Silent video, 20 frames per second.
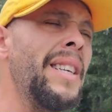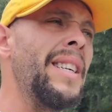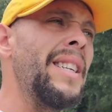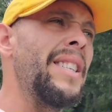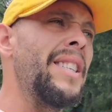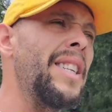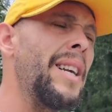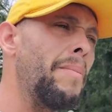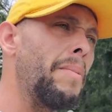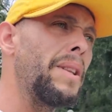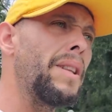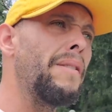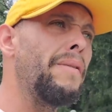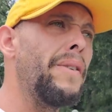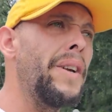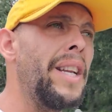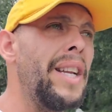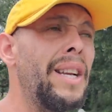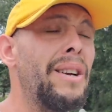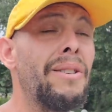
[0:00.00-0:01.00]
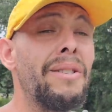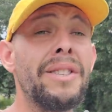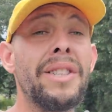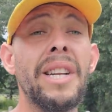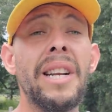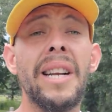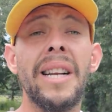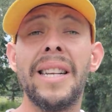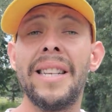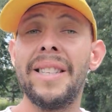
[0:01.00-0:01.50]
Some of the videos
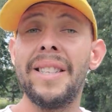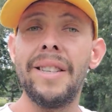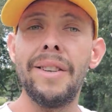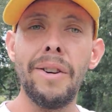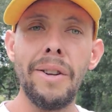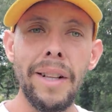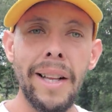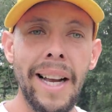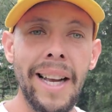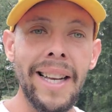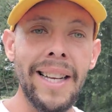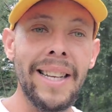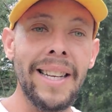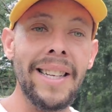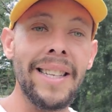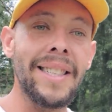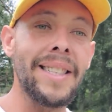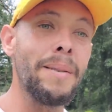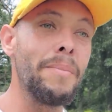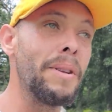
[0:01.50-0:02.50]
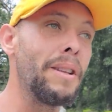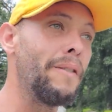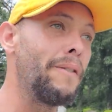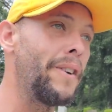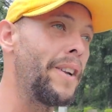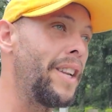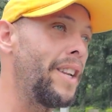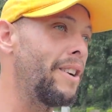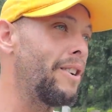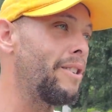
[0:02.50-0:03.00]
you'll like, some of the
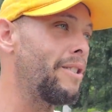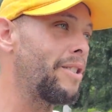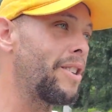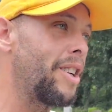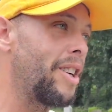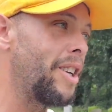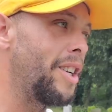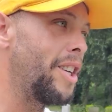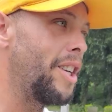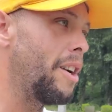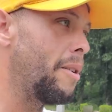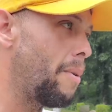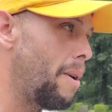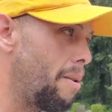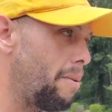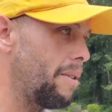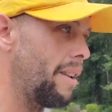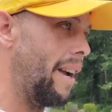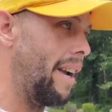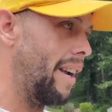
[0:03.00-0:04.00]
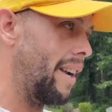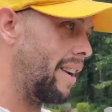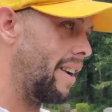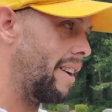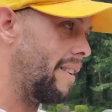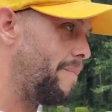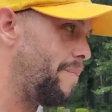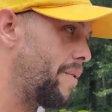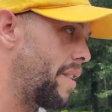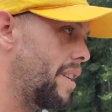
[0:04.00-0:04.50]
videos you won't like.
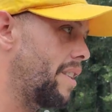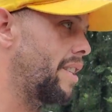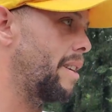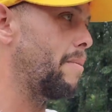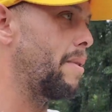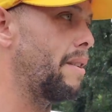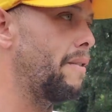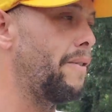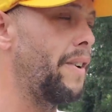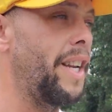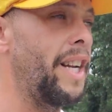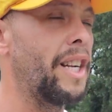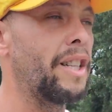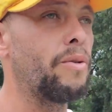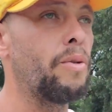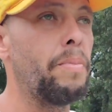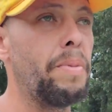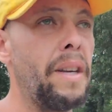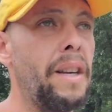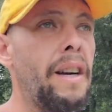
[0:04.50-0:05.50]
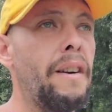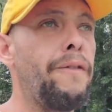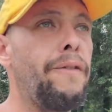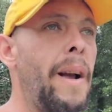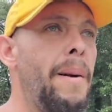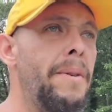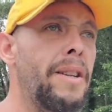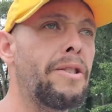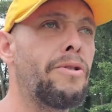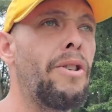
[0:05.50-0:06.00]
Some of the videos will be of uh,
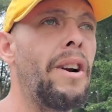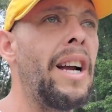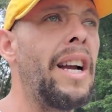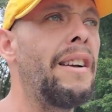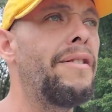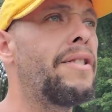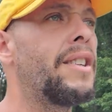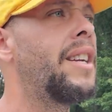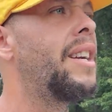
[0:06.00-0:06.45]
famous graves,